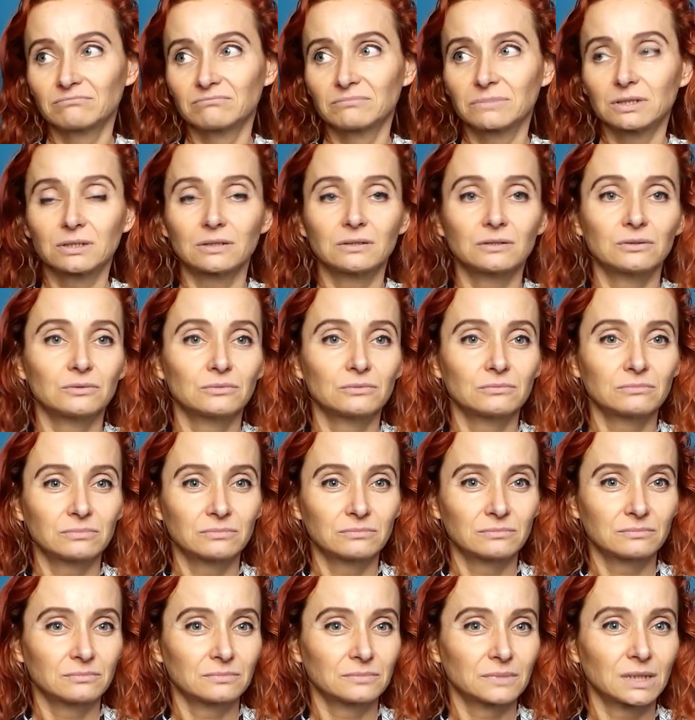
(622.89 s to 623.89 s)
so
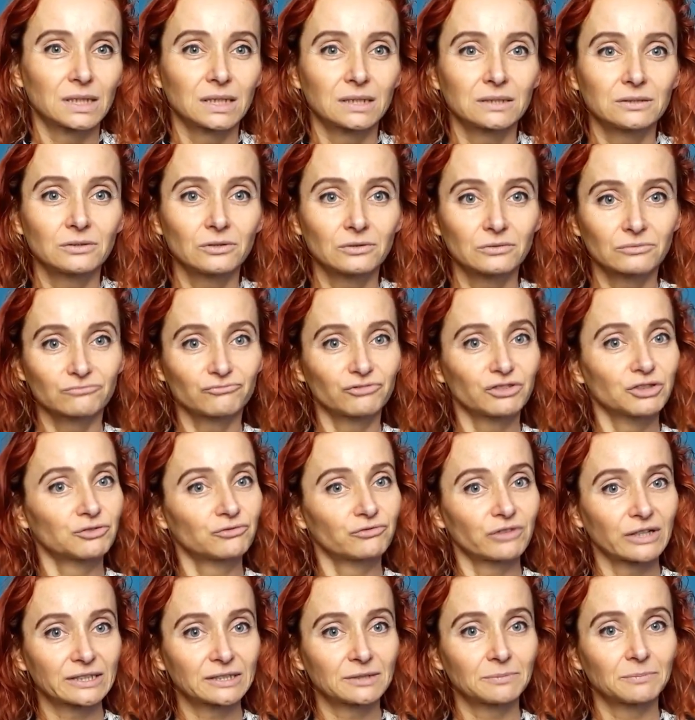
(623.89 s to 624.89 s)
I don't
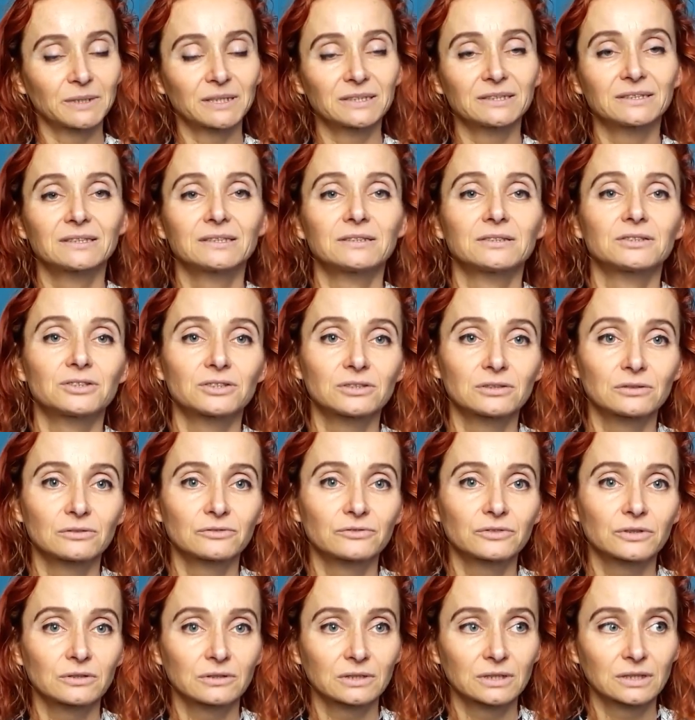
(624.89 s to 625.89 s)
regret my decision
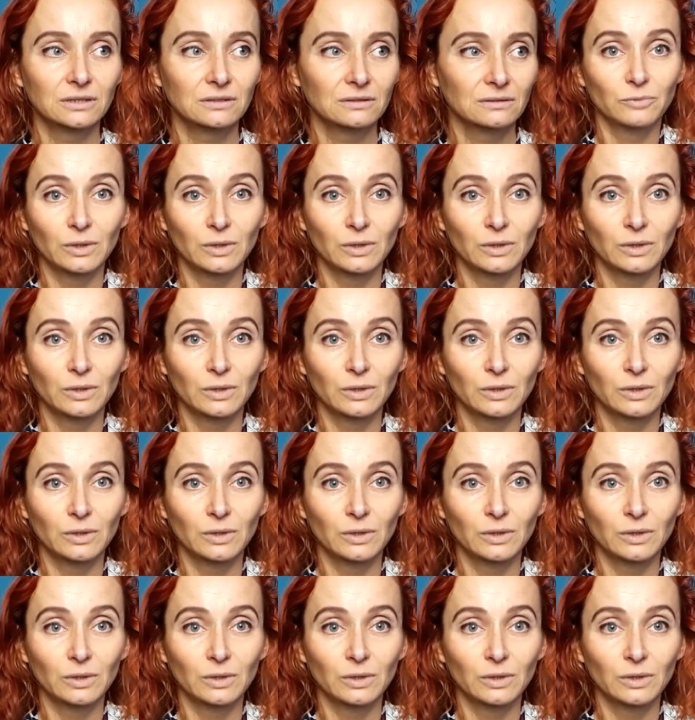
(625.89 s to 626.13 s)
of going,